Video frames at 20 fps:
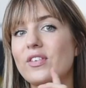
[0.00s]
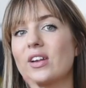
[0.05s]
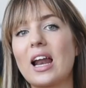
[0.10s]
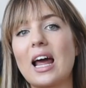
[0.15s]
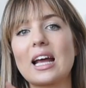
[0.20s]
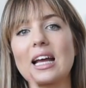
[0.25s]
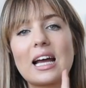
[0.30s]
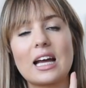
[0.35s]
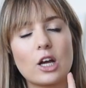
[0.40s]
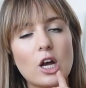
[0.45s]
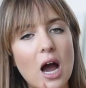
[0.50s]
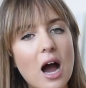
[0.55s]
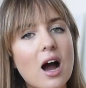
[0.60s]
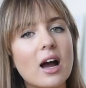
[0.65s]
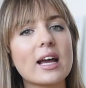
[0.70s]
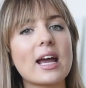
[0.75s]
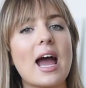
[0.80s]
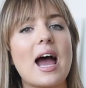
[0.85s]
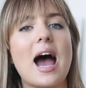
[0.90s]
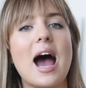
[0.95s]
feel like I
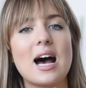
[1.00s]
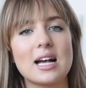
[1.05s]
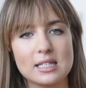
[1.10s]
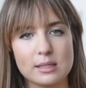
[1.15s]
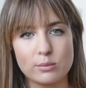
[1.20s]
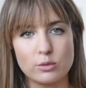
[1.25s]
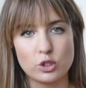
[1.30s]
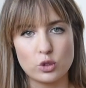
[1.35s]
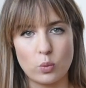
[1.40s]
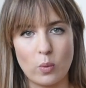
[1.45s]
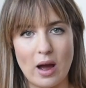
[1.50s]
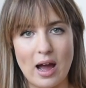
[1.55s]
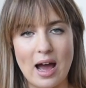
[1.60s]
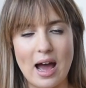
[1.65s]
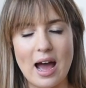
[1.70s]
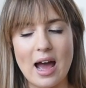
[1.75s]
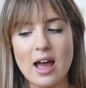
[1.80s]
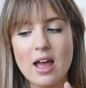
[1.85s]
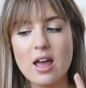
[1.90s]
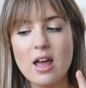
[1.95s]
can't get as much
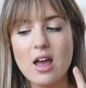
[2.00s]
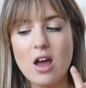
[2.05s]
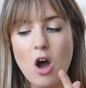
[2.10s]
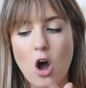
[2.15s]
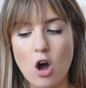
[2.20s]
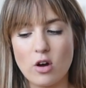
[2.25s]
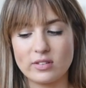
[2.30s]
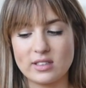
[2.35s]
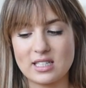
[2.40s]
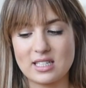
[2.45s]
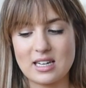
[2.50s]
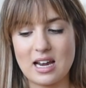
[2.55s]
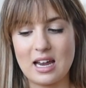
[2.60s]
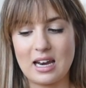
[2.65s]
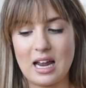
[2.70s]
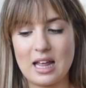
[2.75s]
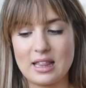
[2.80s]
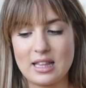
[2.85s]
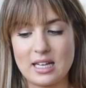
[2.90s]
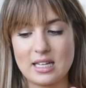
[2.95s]
wear of a style
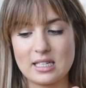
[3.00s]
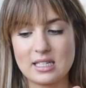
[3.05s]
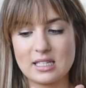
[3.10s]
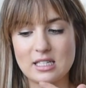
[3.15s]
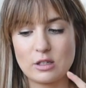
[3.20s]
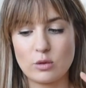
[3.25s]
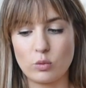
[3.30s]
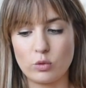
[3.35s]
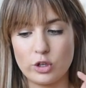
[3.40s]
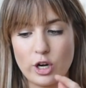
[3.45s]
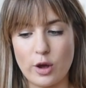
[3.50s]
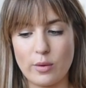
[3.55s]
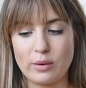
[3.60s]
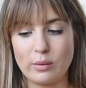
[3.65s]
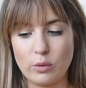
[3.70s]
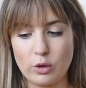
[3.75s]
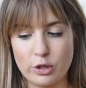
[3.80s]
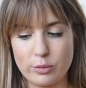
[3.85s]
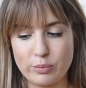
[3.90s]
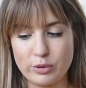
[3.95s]
like this
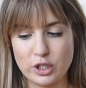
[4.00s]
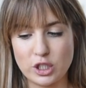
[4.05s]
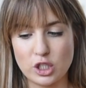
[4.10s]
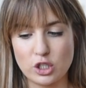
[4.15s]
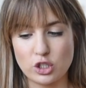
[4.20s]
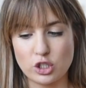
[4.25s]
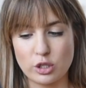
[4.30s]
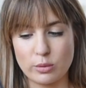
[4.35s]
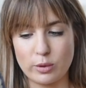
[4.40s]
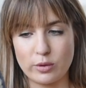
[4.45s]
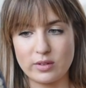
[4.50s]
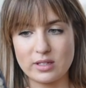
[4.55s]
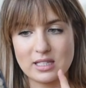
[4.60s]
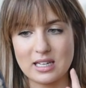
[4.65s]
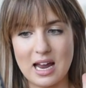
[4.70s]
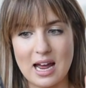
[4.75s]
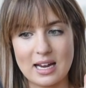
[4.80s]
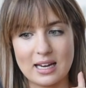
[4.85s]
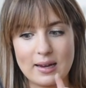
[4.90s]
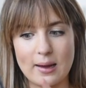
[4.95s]
knowing what the British summer is
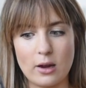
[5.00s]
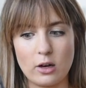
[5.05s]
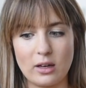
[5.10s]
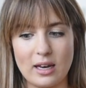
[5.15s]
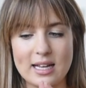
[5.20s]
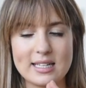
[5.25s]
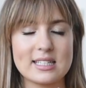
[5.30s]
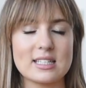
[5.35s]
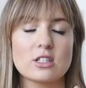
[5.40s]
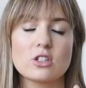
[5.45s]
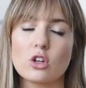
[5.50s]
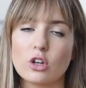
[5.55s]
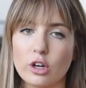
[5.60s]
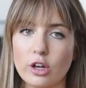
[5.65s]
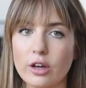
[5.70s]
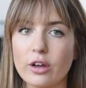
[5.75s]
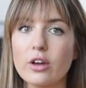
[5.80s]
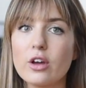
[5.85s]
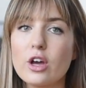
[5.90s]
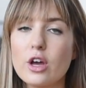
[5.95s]
like, unless it's on
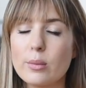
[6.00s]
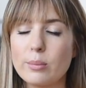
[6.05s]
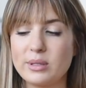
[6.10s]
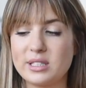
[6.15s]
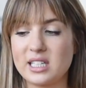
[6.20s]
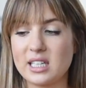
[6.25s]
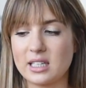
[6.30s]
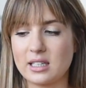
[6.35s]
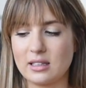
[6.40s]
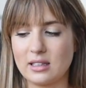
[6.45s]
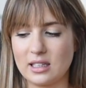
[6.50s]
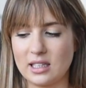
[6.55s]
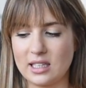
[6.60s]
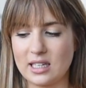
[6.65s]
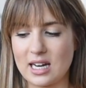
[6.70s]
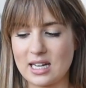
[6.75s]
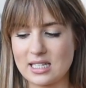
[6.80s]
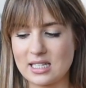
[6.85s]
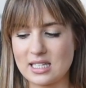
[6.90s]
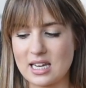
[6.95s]
a particularly
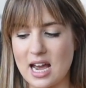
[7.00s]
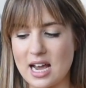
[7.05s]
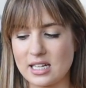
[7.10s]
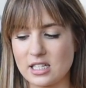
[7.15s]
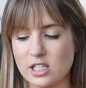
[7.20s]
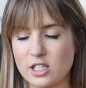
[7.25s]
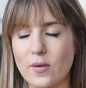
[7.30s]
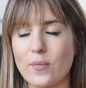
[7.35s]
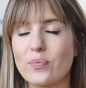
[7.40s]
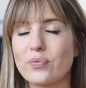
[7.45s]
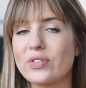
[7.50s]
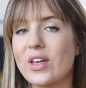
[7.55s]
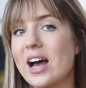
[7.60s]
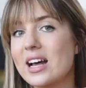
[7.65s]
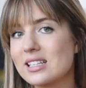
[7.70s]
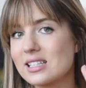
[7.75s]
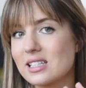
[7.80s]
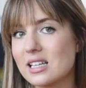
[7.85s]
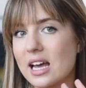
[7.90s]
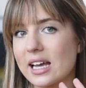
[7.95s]
nice day. So
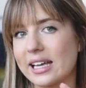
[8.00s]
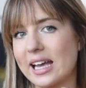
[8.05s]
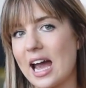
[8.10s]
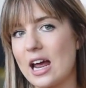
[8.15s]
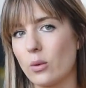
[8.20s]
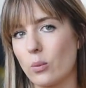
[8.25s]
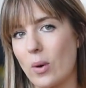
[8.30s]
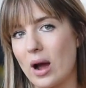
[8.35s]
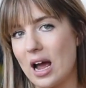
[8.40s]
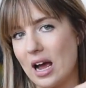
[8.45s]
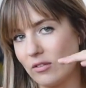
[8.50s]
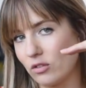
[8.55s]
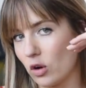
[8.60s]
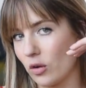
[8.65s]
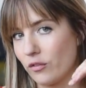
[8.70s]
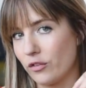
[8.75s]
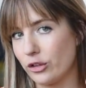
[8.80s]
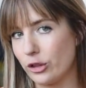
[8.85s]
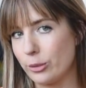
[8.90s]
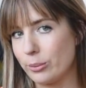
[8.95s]
that's again why I've
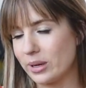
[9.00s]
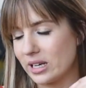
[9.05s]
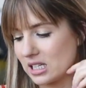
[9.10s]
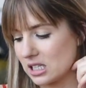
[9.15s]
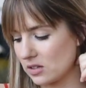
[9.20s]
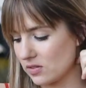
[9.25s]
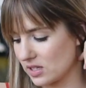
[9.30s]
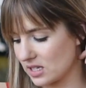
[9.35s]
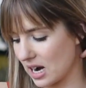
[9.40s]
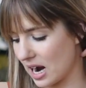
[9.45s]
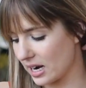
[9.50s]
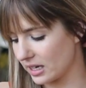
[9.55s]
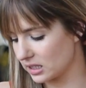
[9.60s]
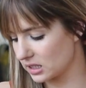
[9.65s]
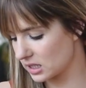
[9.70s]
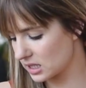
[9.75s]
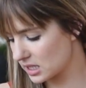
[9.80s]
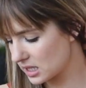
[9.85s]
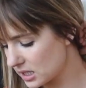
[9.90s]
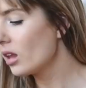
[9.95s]
gone for the mix of
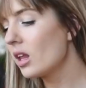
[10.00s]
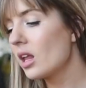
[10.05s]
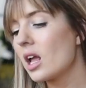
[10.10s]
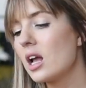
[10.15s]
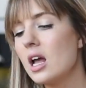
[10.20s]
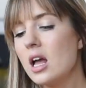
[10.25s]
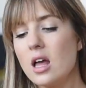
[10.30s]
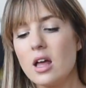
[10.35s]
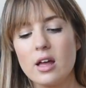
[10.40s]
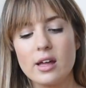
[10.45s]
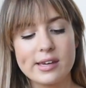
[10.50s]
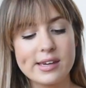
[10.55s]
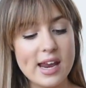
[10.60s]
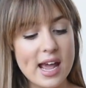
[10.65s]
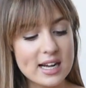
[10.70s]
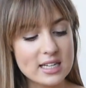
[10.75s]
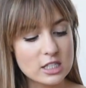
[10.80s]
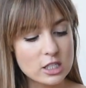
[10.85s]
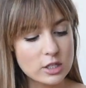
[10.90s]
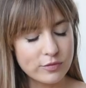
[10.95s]
styles.
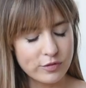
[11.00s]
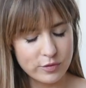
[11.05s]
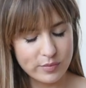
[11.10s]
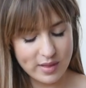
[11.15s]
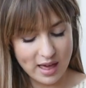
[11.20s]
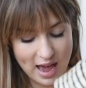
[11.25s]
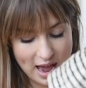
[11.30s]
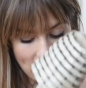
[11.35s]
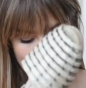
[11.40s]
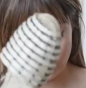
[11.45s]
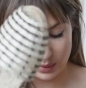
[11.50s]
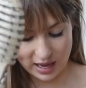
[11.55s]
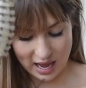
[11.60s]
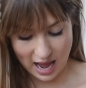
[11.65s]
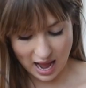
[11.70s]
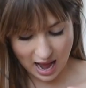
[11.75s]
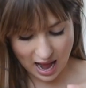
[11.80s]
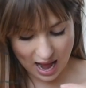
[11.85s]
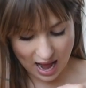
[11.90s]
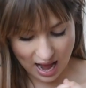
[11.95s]
Next up from there, we
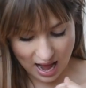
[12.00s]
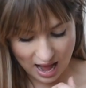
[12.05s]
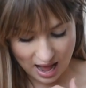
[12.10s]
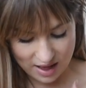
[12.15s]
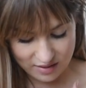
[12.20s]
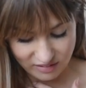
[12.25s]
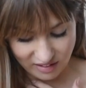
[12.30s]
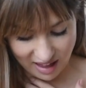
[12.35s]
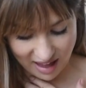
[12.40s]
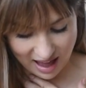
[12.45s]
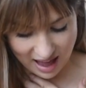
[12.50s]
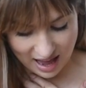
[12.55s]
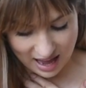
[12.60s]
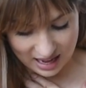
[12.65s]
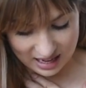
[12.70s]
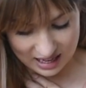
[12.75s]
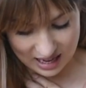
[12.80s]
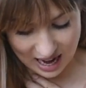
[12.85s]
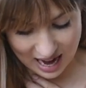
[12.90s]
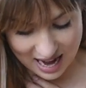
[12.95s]
have
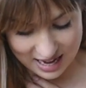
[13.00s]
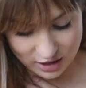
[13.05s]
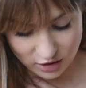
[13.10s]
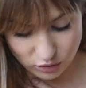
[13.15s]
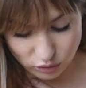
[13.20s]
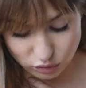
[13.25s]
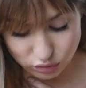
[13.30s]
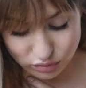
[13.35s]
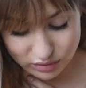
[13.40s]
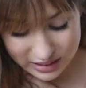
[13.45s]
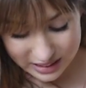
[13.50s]
a, I don't